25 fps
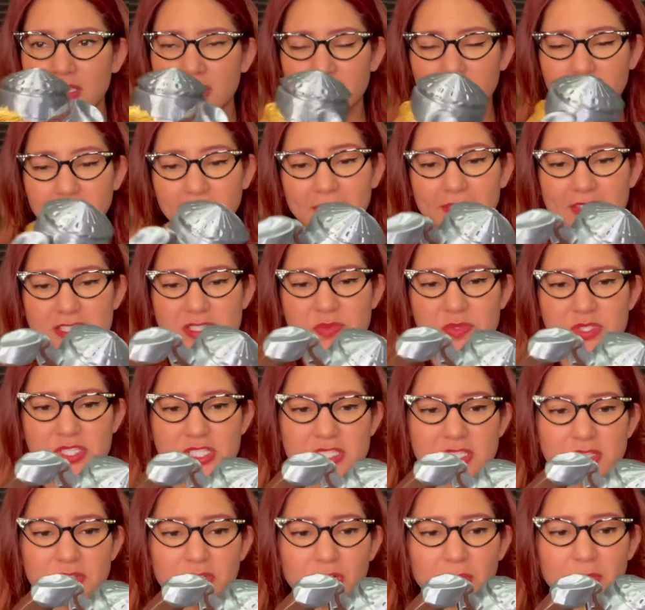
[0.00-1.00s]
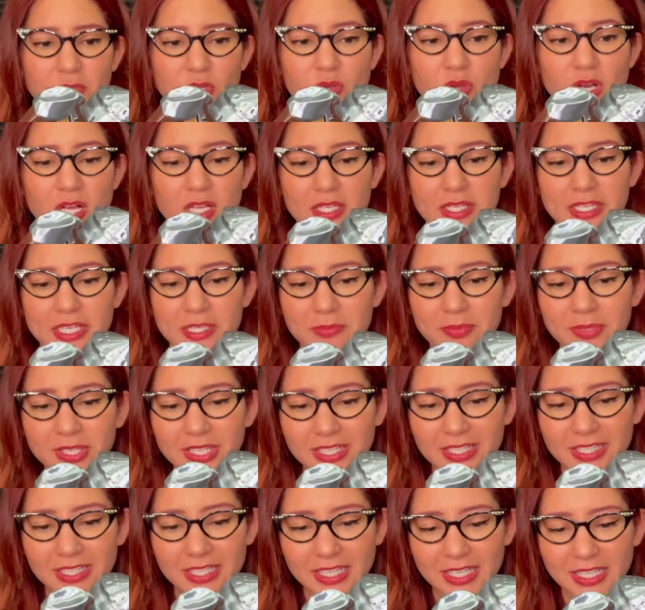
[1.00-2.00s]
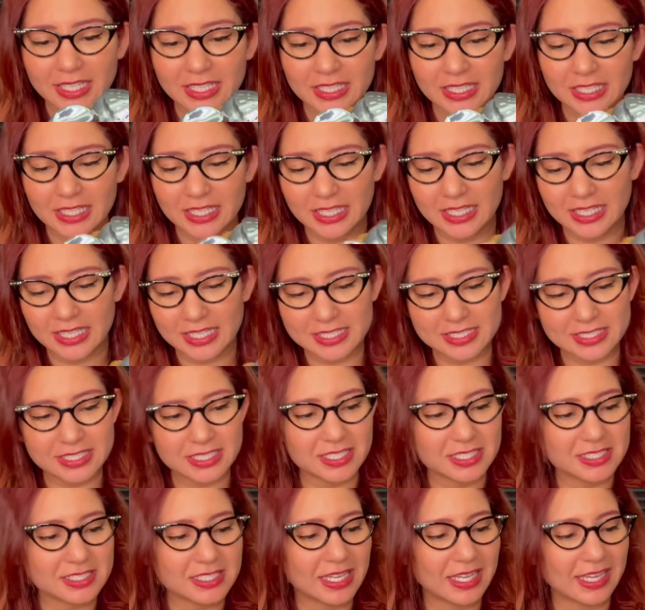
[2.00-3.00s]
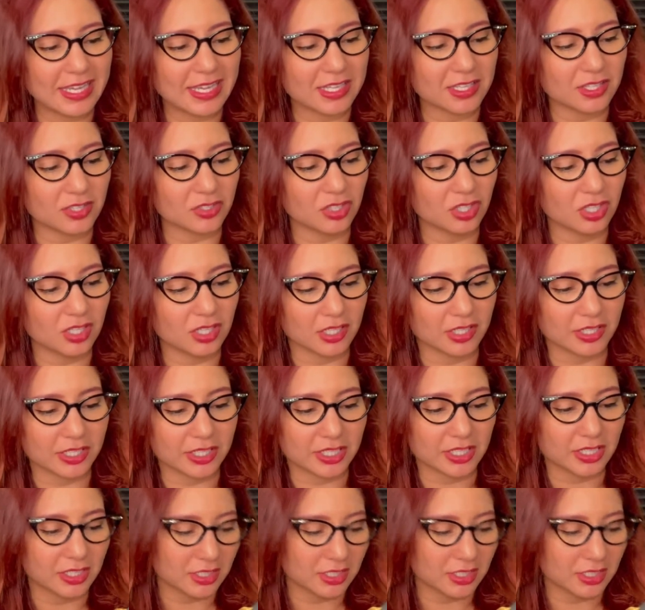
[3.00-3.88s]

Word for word: And this was just a normal quality, but again, it did take longer.